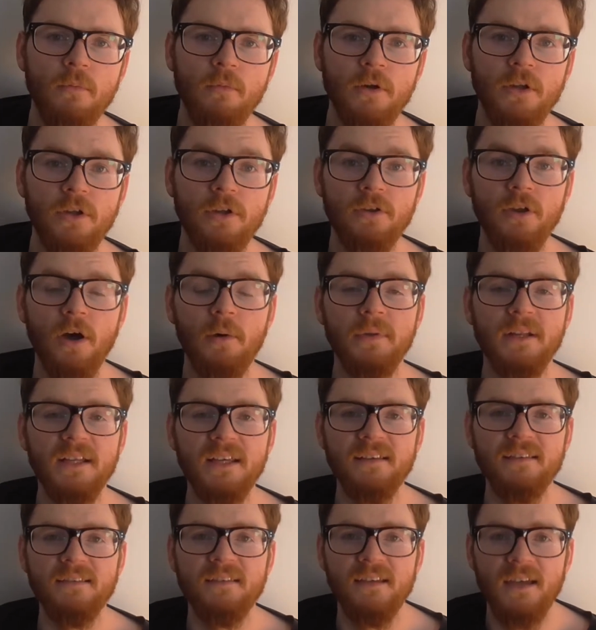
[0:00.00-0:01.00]
were the
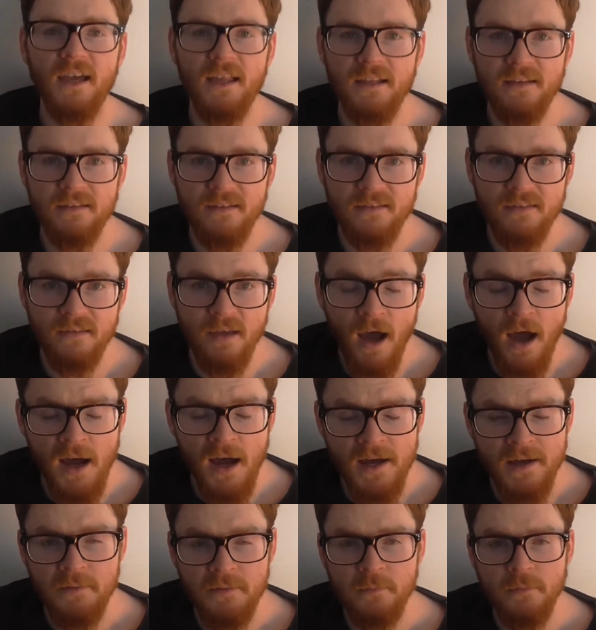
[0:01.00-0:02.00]
nominees together this
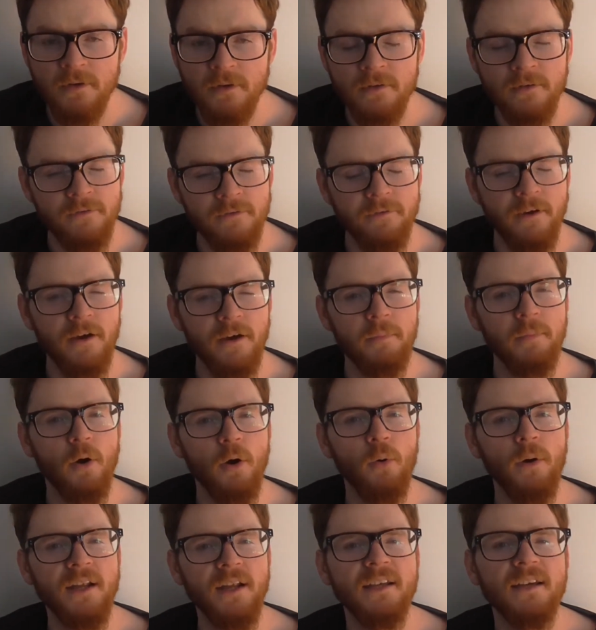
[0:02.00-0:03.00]
time. Very
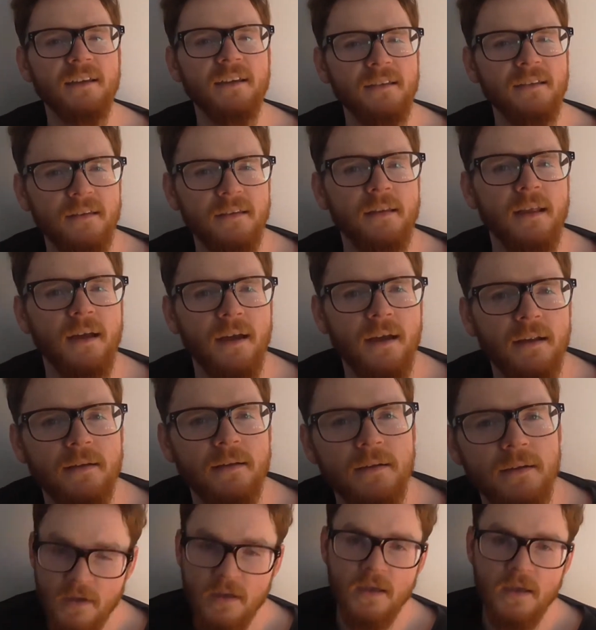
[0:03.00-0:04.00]
poetic, isn't that?
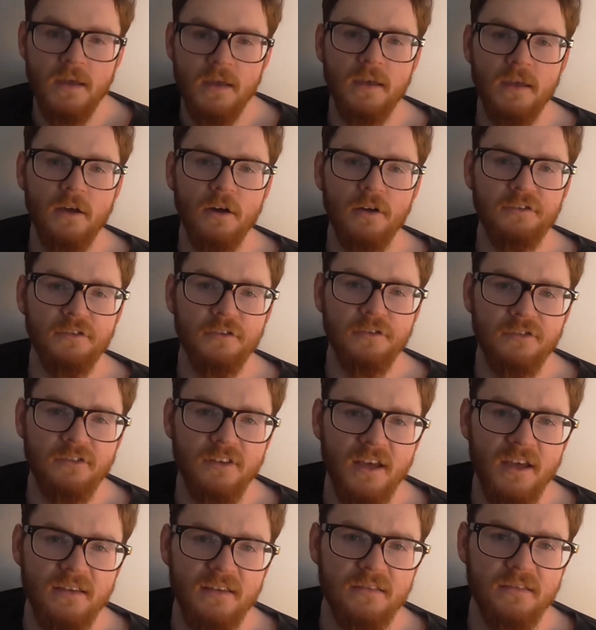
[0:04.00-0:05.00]
He also
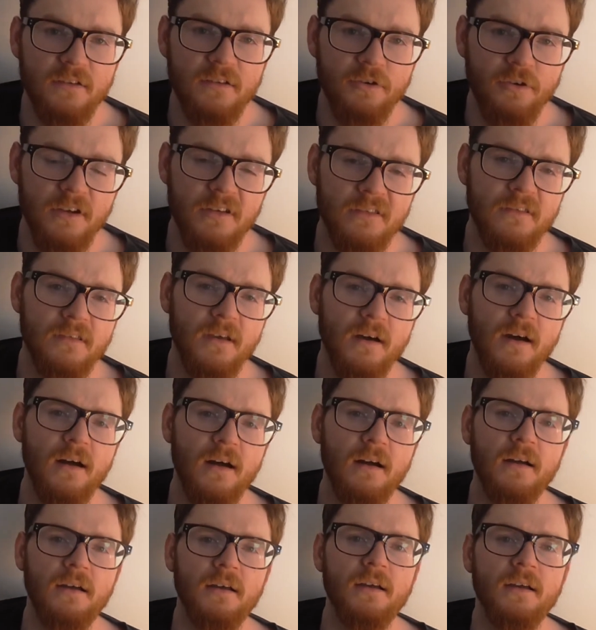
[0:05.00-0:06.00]
says to Krista
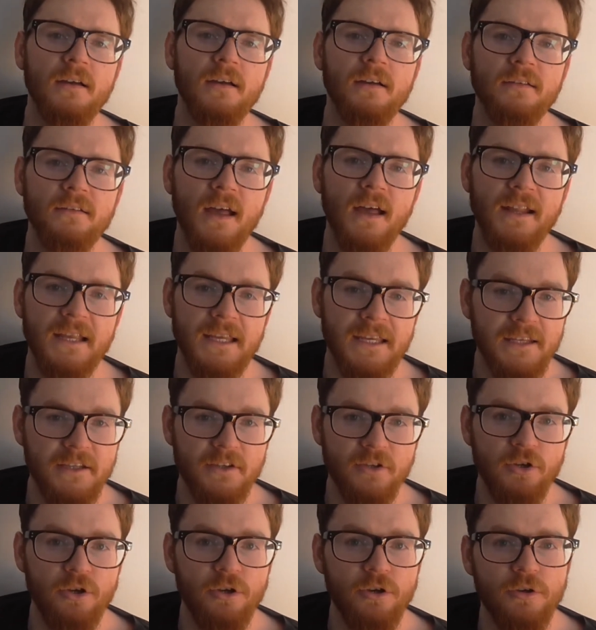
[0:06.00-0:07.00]
that he
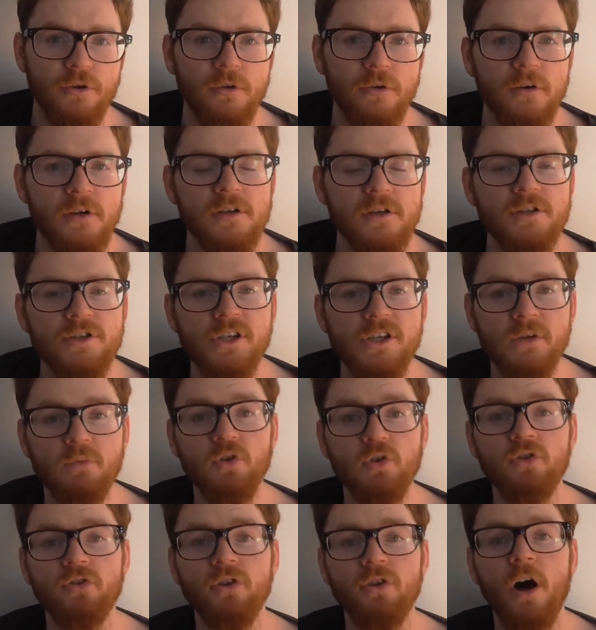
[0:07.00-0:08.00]
knew she
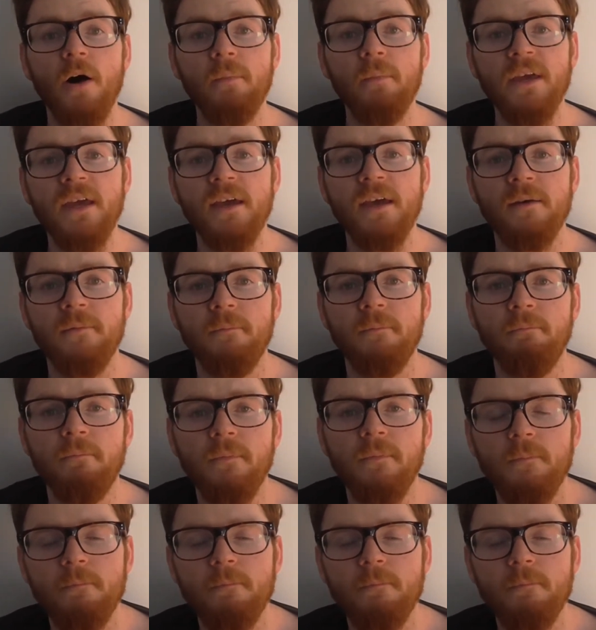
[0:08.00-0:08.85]
would nom him.